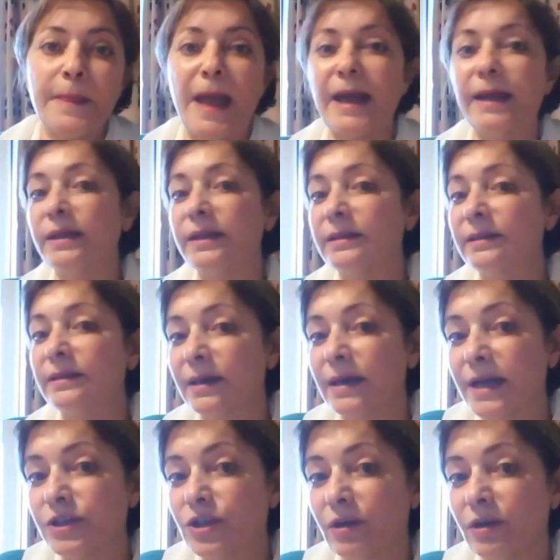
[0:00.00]
and
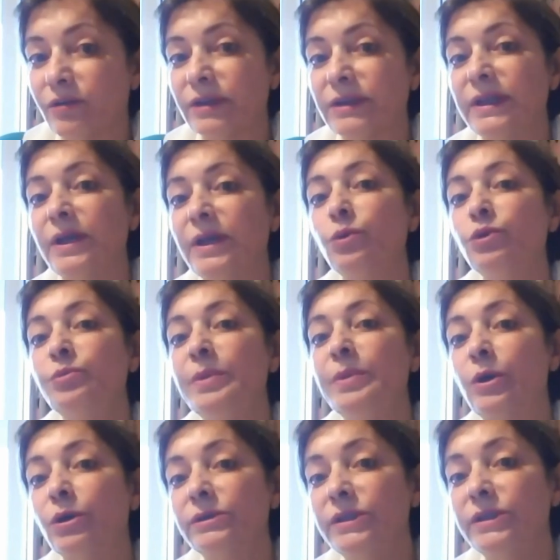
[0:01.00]
international funding would be
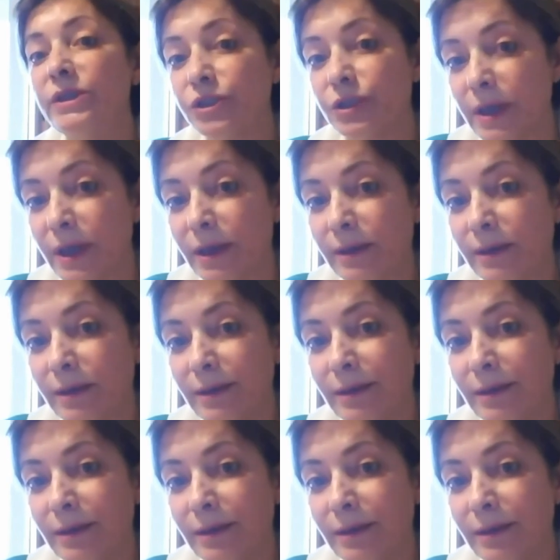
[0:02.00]
conditional